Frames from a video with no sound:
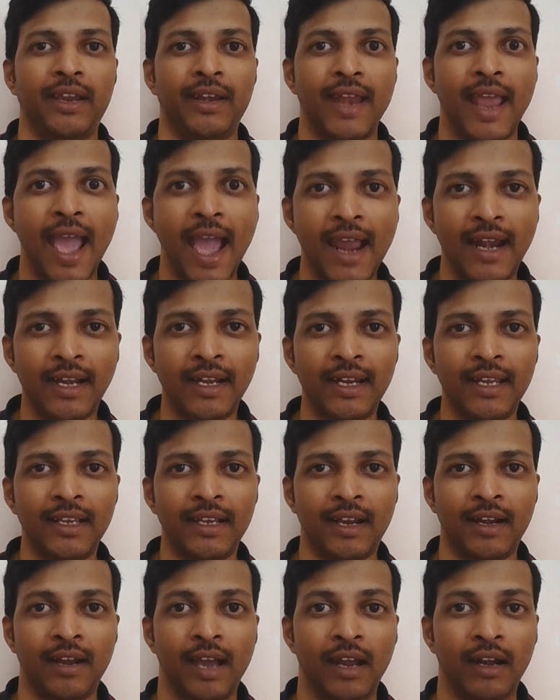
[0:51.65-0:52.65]
in
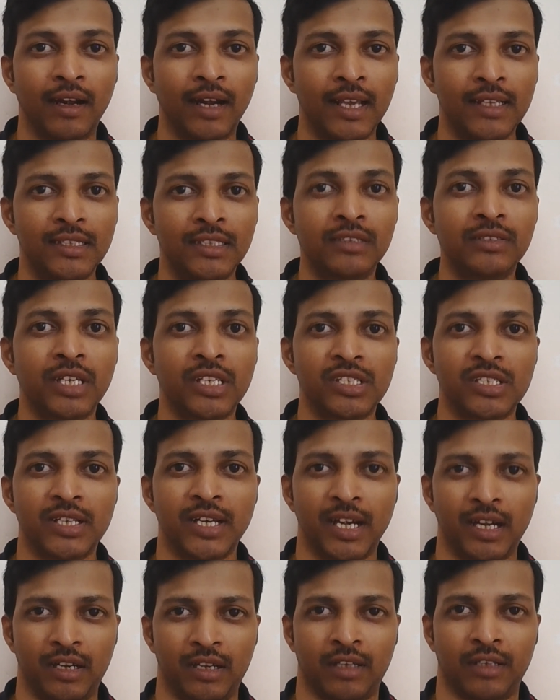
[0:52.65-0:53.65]
handling and analyzing
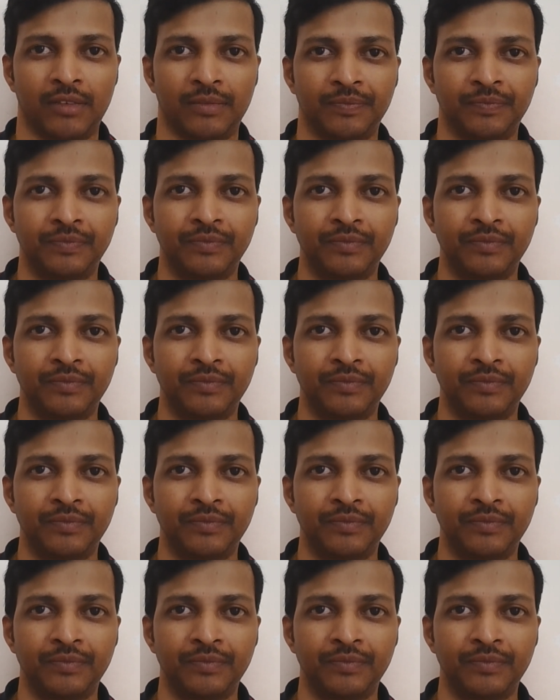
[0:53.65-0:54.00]
such data,